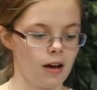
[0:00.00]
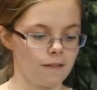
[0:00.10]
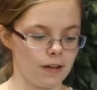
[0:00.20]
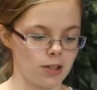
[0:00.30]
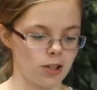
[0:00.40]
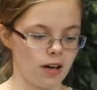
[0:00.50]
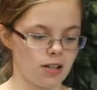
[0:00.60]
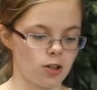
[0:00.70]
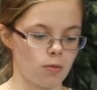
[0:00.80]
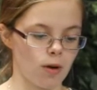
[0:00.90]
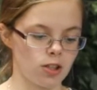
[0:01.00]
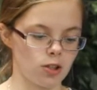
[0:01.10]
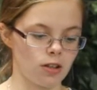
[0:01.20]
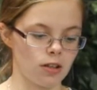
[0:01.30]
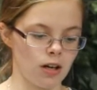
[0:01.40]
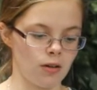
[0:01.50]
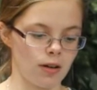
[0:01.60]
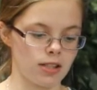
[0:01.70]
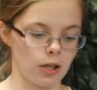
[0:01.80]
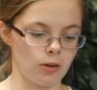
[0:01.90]
Fisher High School wants you to know
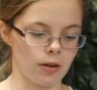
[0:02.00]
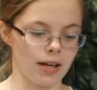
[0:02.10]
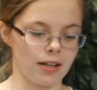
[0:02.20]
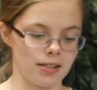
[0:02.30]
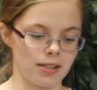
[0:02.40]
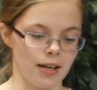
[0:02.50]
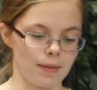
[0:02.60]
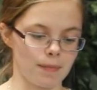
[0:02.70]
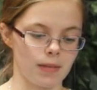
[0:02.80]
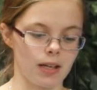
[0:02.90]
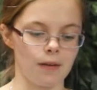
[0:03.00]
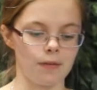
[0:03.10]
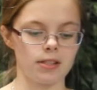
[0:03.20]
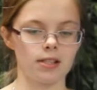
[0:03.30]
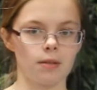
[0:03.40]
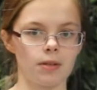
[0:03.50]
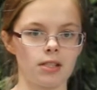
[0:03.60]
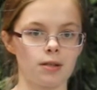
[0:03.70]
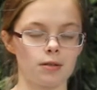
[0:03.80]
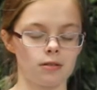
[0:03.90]
it's okay to say. If you see something
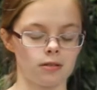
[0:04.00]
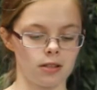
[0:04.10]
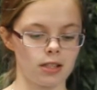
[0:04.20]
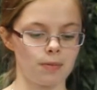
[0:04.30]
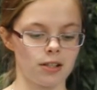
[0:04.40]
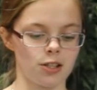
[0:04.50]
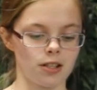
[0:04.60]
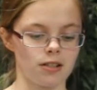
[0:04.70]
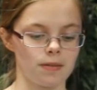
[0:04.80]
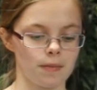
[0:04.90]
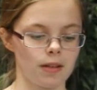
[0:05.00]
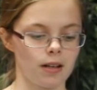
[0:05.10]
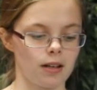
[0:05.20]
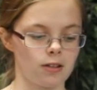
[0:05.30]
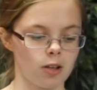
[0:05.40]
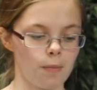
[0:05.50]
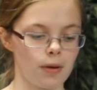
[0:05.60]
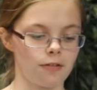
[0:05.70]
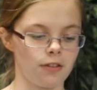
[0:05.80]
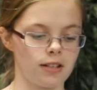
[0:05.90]
suspicious, don't
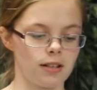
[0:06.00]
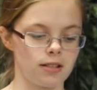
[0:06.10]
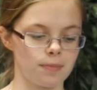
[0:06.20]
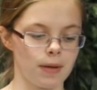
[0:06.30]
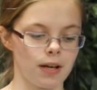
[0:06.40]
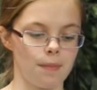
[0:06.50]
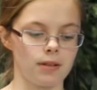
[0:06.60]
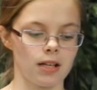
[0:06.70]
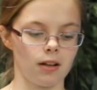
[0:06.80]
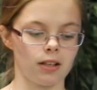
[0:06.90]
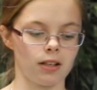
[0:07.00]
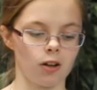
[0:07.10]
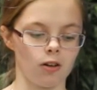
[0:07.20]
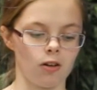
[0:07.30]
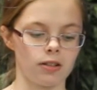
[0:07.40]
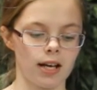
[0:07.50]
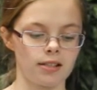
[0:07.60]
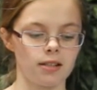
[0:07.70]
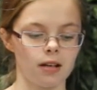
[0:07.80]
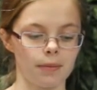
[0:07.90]
be afraid to speak up and tell an adult or
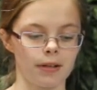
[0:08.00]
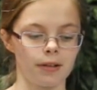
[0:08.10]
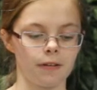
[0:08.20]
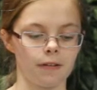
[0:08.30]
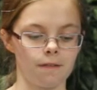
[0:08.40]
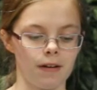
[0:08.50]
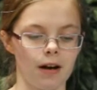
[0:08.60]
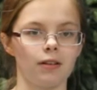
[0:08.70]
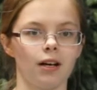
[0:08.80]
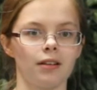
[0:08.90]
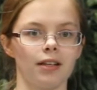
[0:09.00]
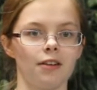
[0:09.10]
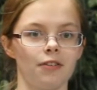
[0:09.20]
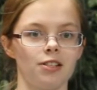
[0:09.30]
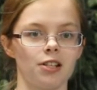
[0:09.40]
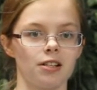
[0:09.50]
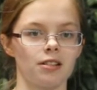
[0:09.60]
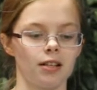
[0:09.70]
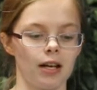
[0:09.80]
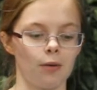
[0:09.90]
text the number found on the
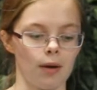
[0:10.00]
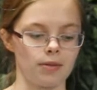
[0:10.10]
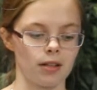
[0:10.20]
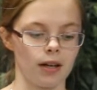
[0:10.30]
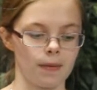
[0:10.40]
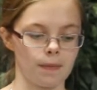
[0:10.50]
FHS Today website.